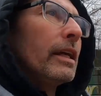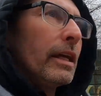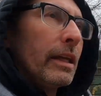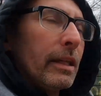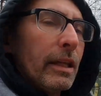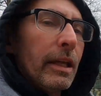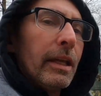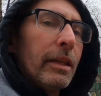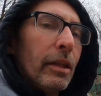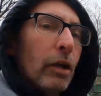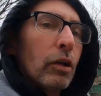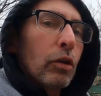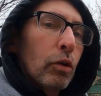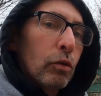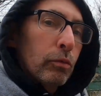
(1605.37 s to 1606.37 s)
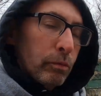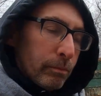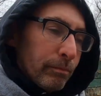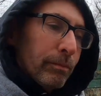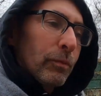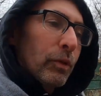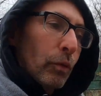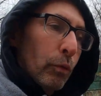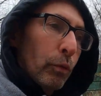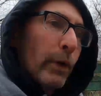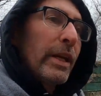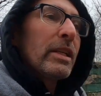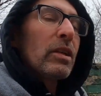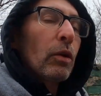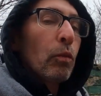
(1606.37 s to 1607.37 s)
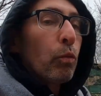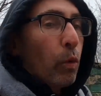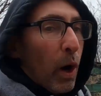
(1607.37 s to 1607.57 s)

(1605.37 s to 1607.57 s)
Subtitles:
In the reason